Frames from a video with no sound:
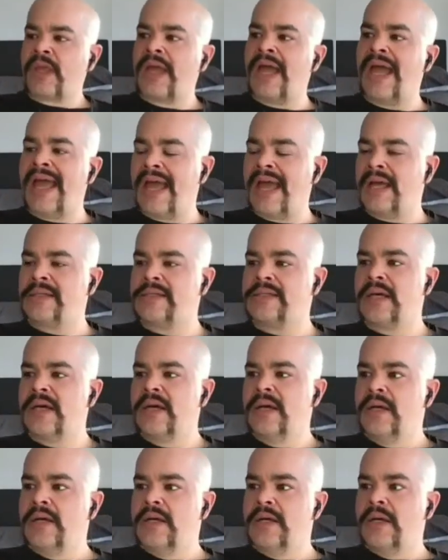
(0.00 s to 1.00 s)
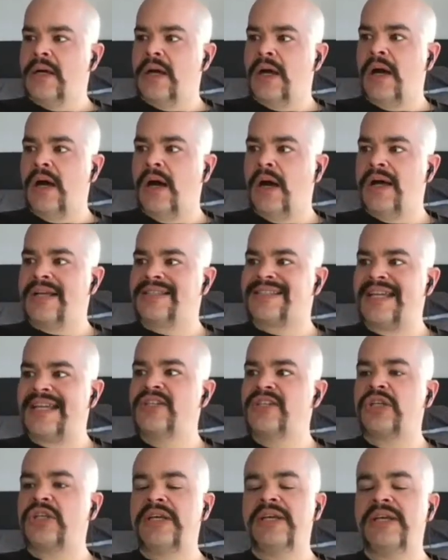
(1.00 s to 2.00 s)
And
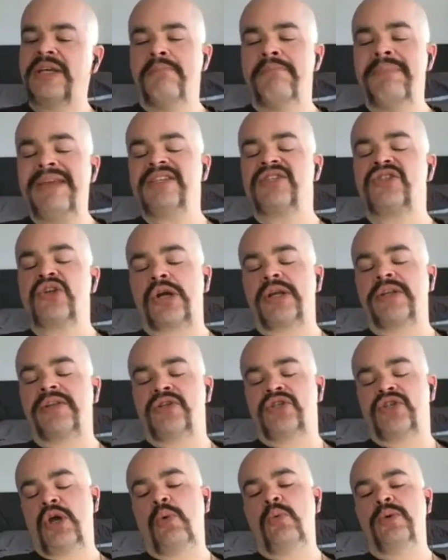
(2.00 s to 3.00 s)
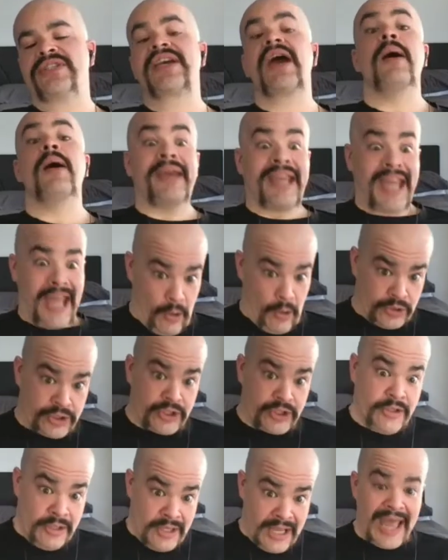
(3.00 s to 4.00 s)
essentially me starting the show was coming out
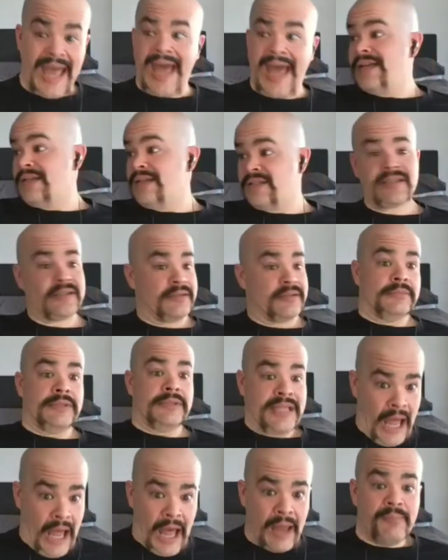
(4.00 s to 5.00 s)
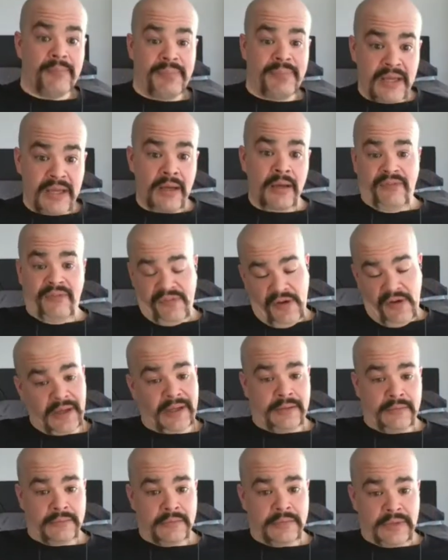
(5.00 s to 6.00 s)
as not being
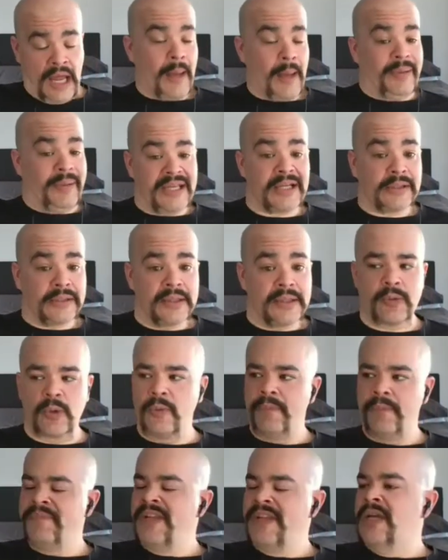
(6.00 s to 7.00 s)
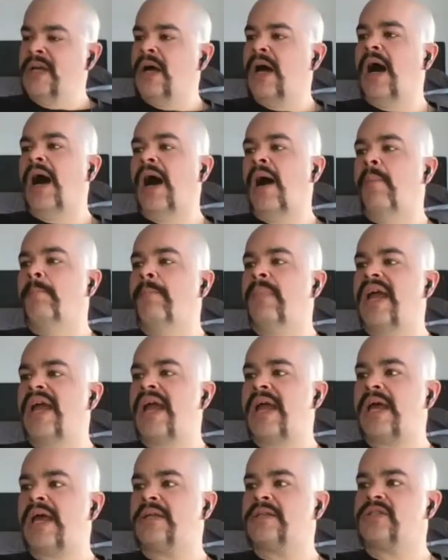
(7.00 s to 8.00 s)
a liberal.
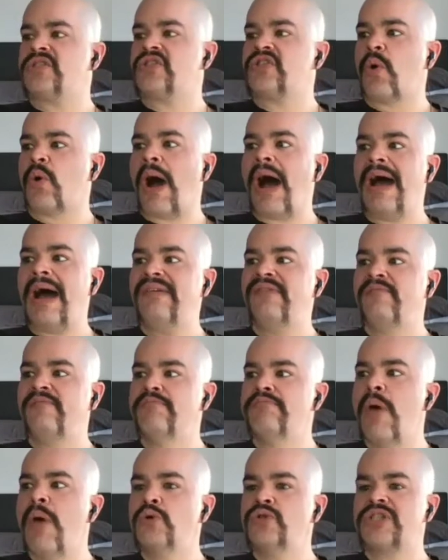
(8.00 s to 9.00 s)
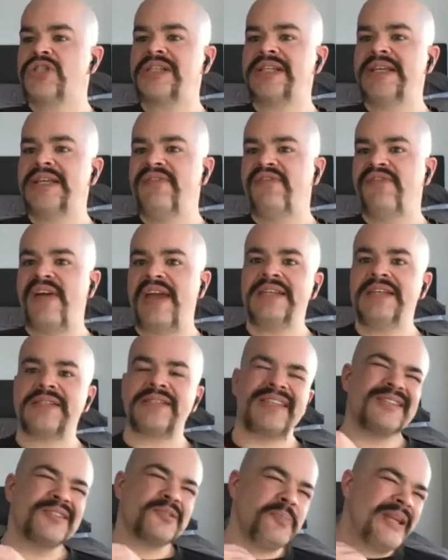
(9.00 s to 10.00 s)
And so I've mostly faced,
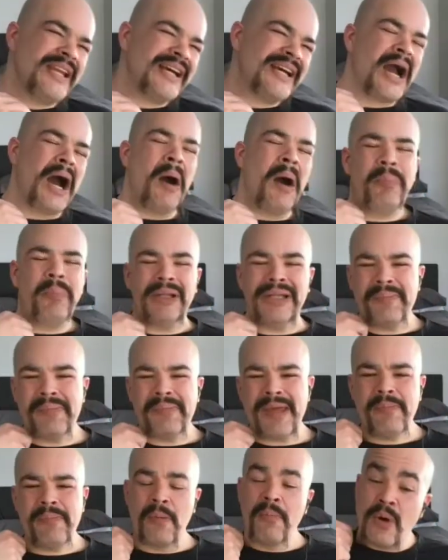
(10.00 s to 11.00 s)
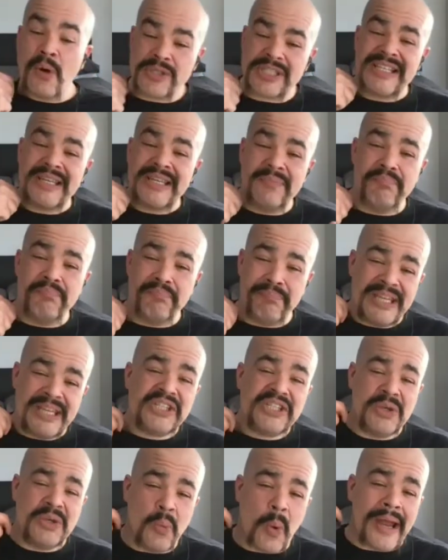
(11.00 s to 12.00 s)
there's been a couple of people, mostly
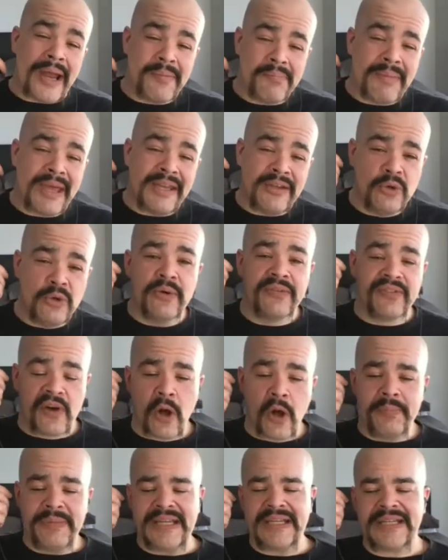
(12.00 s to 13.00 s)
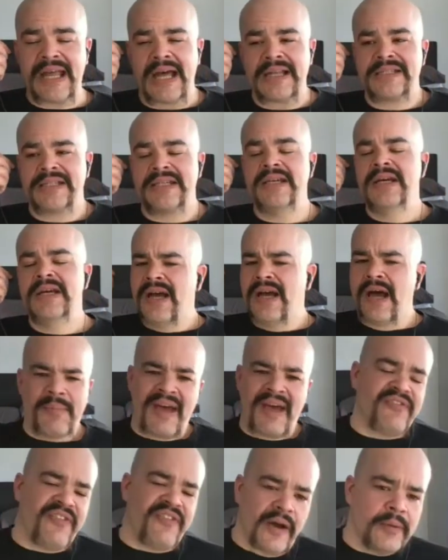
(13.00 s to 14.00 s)
bitchy white men who have called me a Nazi. I'm
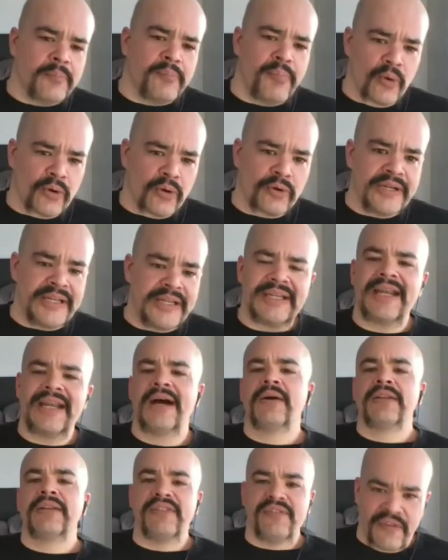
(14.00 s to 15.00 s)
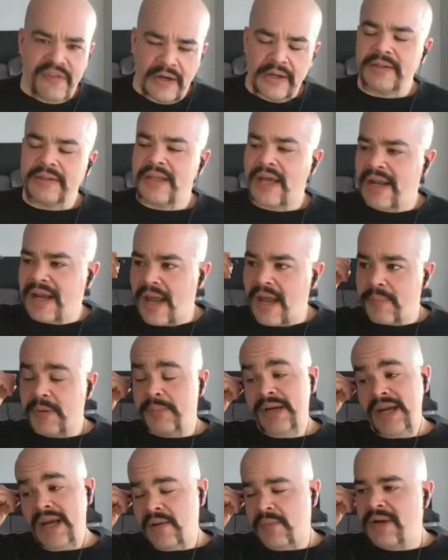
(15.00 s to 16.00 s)
half fucking Puerto Rican. How could the fuck did that happen?
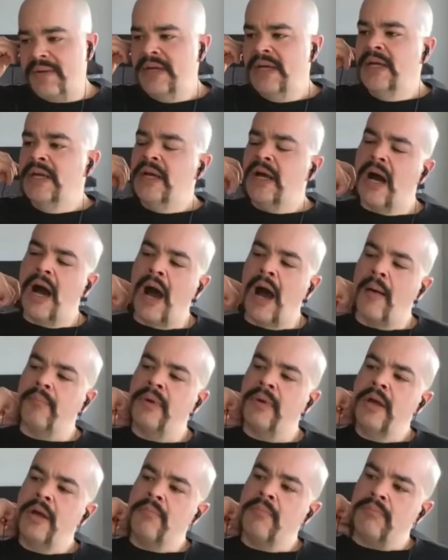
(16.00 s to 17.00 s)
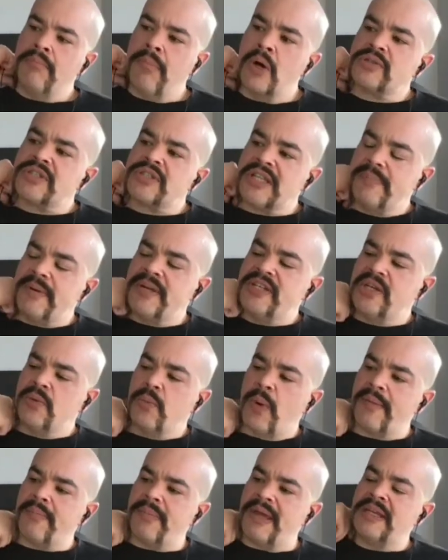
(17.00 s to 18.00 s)
But anyway, mostly bitchy
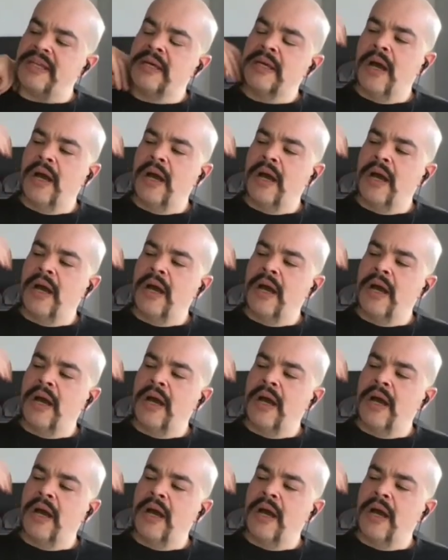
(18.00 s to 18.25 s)
white men.